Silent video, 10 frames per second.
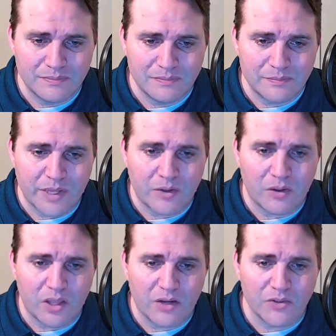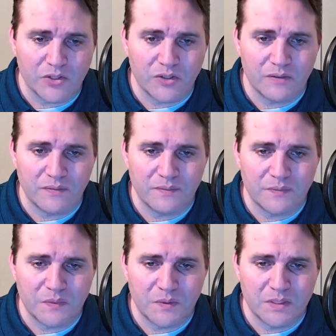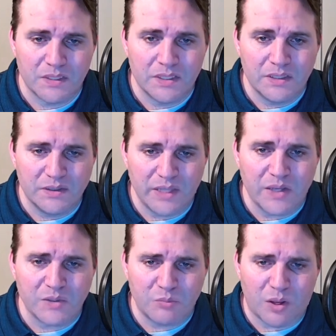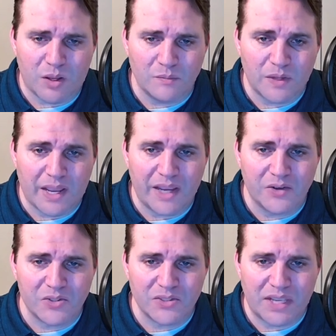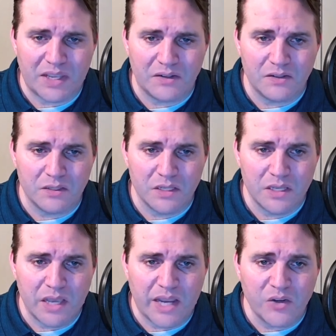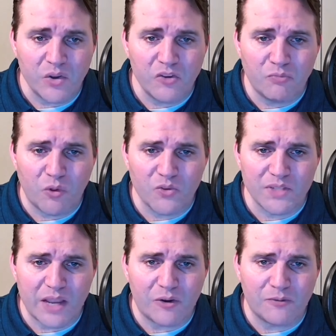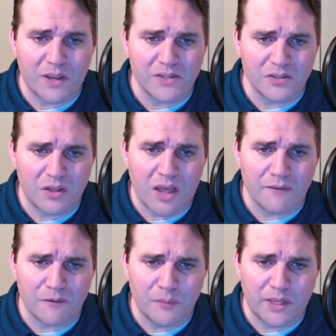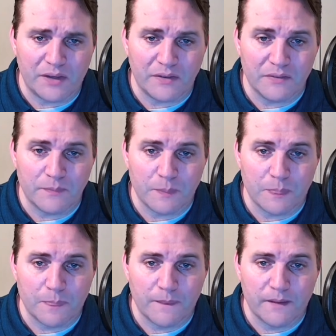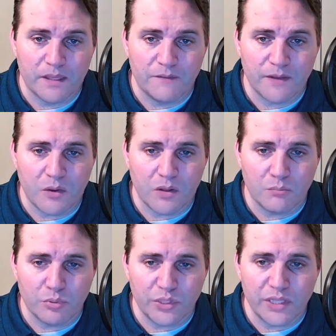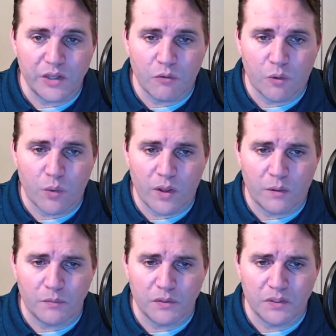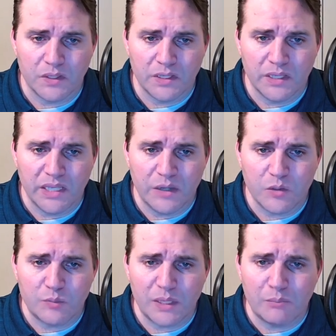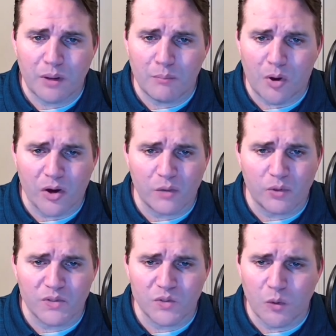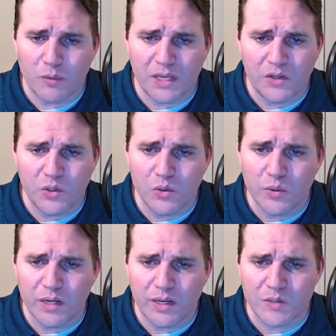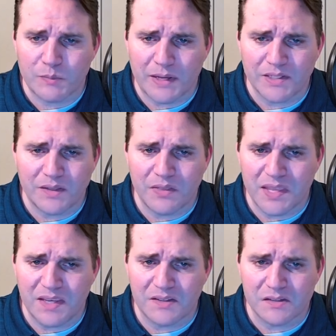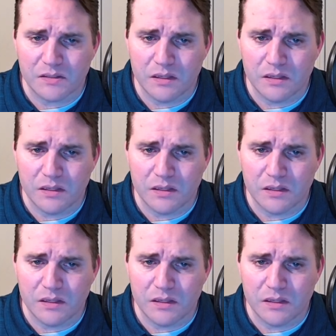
Michael hugged her. Thanks, Mom. I understand. I know you've both sacrificed a lot for me. He felt completely overwhelmed. He was being bombarded with so many new and unexpected things.